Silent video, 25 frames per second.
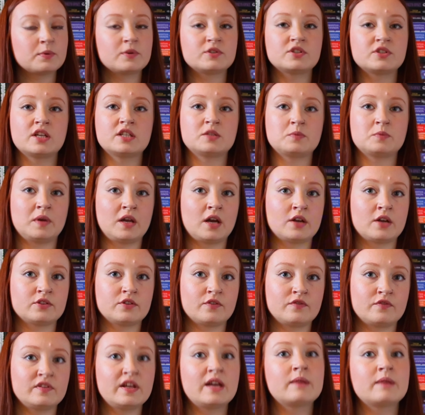which is We Have
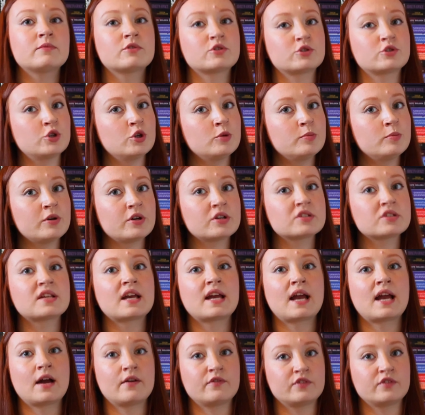the Flame. There's 2 books,
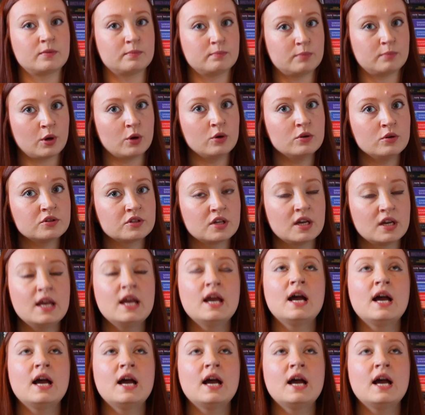I have them both.